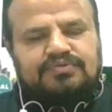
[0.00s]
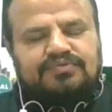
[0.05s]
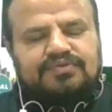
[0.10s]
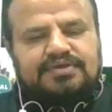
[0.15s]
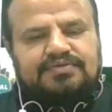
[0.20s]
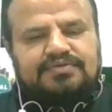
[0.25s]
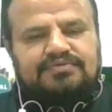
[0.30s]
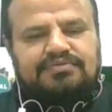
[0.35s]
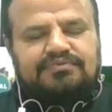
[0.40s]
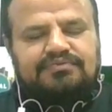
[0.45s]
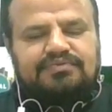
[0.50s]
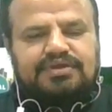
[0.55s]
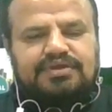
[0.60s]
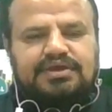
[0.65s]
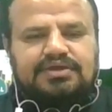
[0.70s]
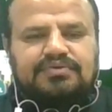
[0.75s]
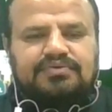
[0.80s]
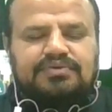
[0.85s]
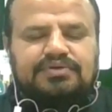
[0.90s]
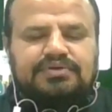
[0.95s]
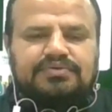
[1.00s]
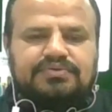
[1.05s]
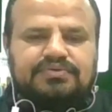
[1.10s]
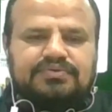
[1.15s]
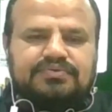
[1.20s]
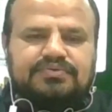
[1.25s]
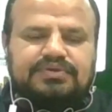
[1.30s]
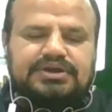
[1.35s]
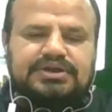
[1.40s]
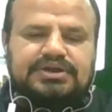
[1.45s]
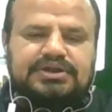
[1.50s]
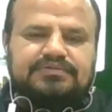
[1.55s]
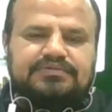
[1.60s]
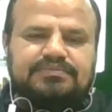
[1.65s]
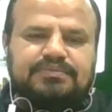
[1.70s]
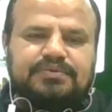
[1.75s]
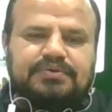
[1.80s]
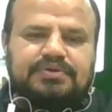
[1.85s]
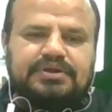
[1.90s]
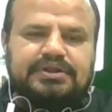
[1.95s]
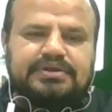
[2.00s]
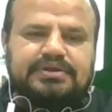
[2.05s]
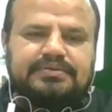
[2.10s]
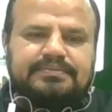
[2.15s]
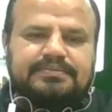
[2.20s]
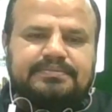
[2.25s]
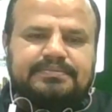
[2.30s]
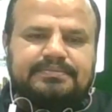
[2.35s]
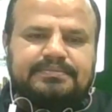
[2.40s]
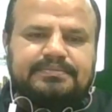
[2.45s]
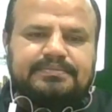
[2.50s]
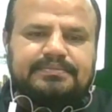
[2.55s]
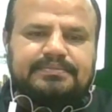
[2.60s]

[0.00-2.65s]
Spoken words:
checksum we are going to use at output layer?